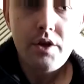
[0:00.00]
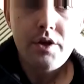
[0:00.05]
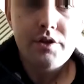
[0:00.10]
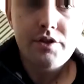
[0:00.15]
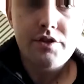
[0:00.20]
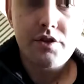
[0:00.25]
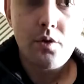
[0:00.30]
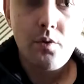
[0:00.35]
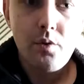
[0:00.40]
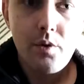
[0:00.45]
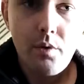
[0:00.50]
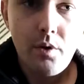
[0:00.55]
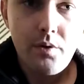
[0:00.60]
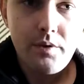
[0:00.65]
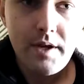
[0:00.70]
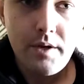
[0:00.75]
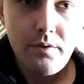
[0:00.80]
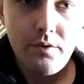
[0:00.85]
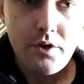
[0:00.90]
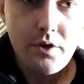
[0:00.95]
So we
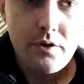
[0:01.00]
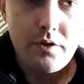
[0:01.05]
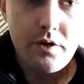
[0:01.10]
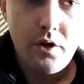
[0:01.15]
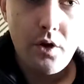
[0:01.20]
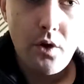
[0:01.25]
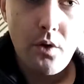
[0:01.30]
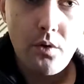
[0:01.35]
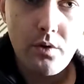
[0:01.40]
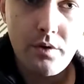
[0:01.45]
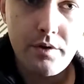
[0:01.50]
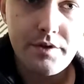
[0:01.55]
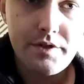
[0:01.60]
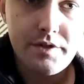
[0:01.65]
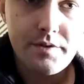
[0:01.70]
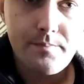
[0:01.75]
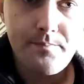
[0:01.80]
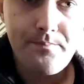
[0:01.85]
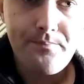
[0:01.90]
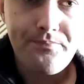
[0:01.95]
wrote down the
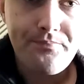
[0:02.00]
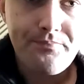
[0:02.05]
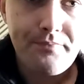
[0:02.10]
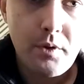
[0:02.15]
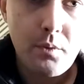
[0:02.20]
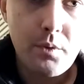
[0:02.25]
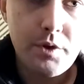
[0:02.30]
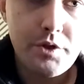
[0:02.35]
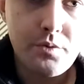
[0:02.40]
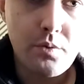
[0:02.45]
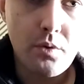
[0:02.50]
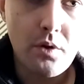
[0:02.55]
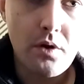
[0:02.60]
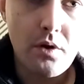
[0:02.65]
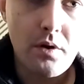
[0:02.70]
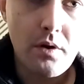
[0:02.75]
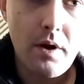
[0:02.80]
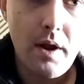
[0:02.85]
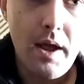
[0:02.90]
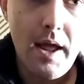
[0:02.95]
chords, which
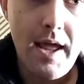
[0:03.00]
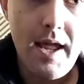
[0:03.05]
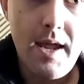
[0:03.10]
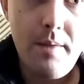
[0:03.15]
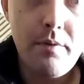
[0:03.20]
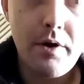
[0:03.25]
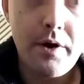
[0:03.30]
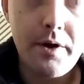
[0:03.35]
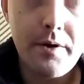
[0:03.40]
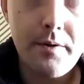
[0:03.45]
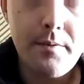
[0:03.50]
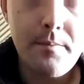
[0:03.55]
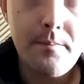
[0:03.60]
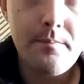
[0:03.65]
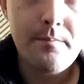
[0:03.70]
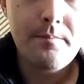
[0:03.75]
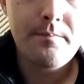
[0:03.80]
were A minor,